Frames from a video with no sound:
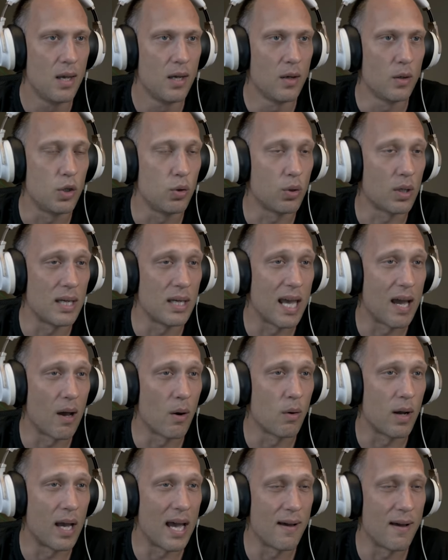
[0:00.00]
You can
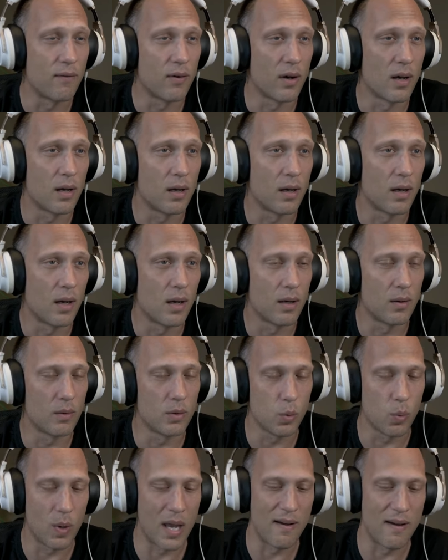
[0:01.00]
now have a
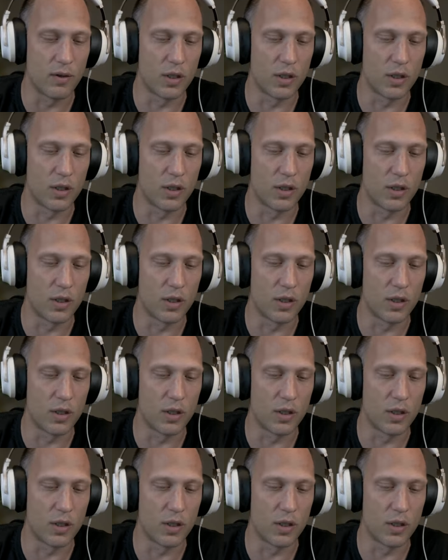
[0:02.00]
you have a